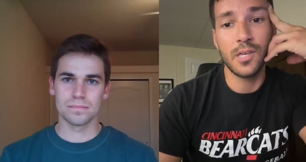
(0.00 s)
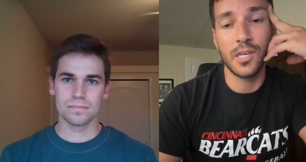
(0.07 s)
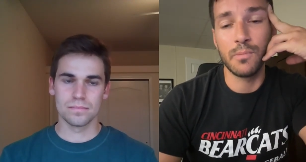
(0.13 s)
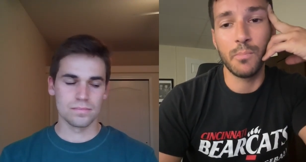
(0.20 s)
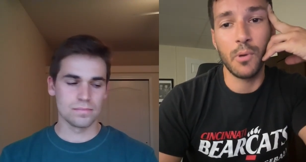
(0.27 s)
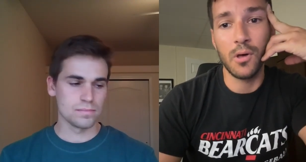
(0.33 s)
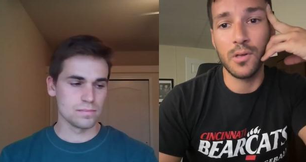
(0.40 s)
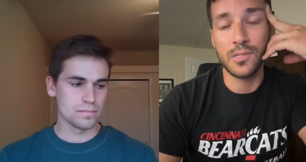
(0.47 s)

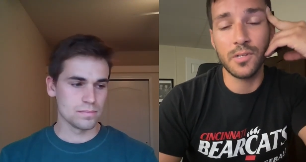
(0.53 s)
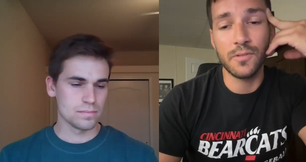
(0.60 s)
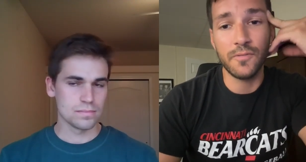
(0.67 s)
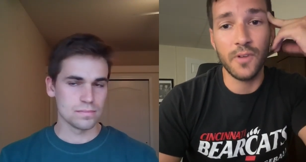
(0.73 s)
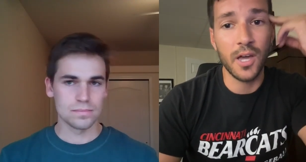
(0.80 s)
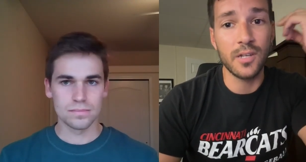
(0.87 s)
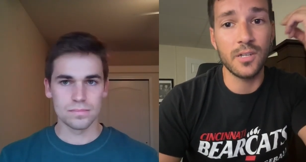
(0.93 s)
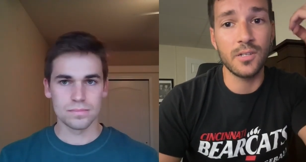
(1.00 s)
Speaker 1: keep balls
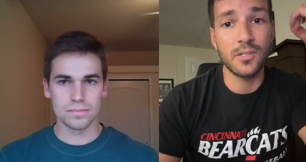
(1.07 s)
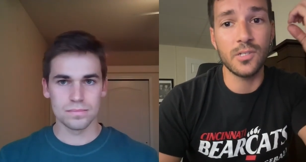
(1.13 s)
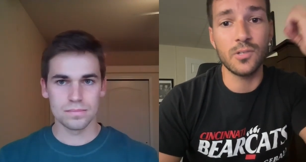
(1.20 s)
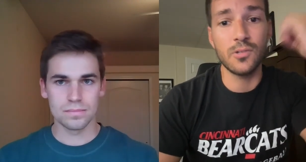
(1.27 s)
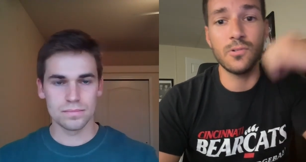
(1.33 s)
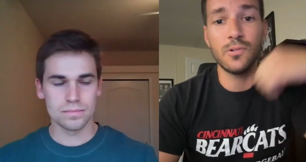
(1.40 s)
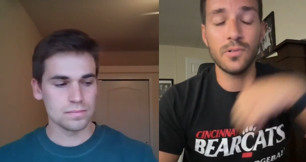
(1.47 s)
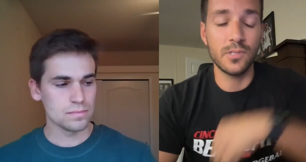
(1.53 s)
confined
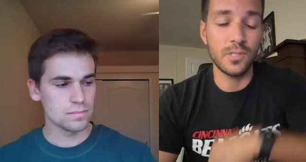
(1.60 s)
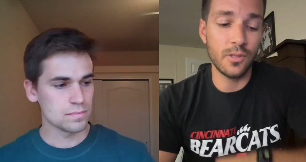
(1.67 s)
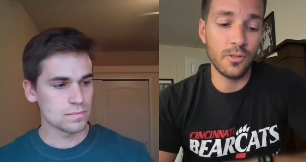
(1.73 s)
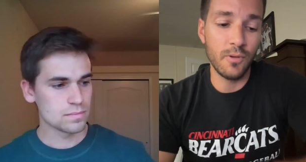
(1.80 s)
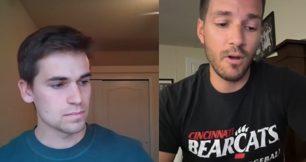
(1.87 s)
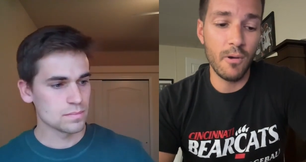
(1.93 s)
into to